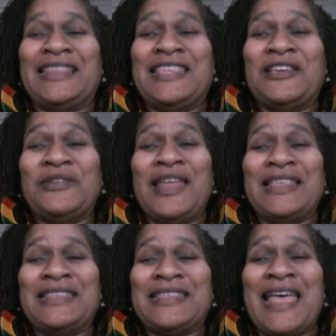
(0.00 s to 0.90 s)
Until
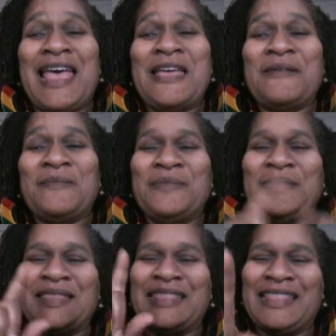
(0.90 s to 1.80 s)
next time,
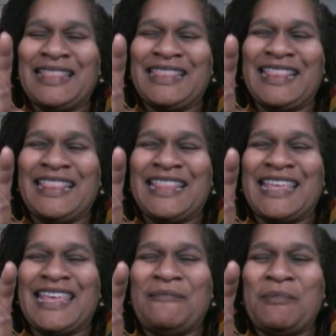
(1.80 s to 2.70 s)

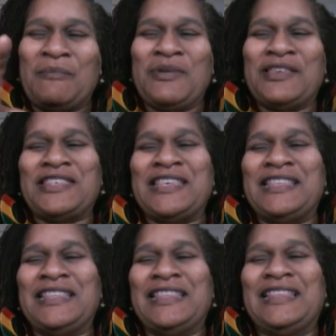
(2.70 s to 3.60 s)
keep it
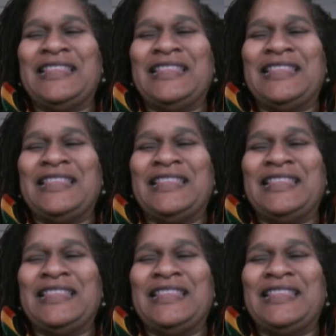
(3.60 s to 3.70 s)
pushing.